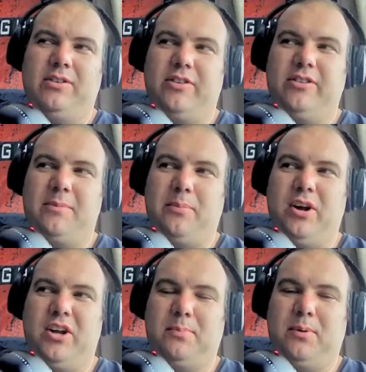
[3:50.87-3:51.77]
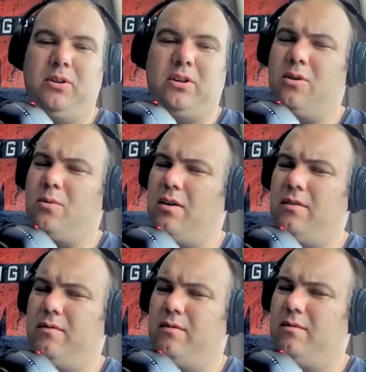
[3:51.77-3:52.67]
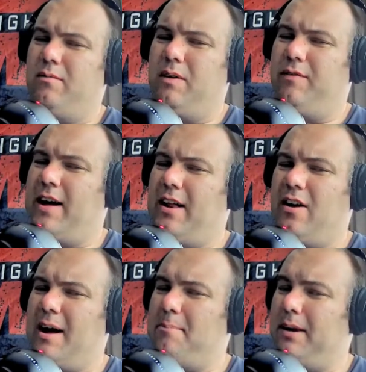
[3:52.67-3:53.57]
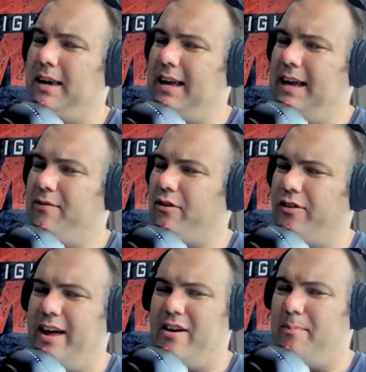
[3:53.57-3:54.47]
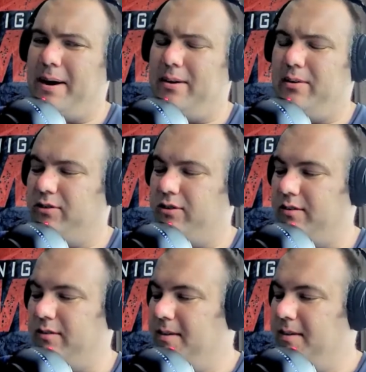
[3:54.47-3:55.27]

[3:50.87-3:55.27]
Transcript: there is a British Bulldog one with that lot, I believe, or thereabouts. And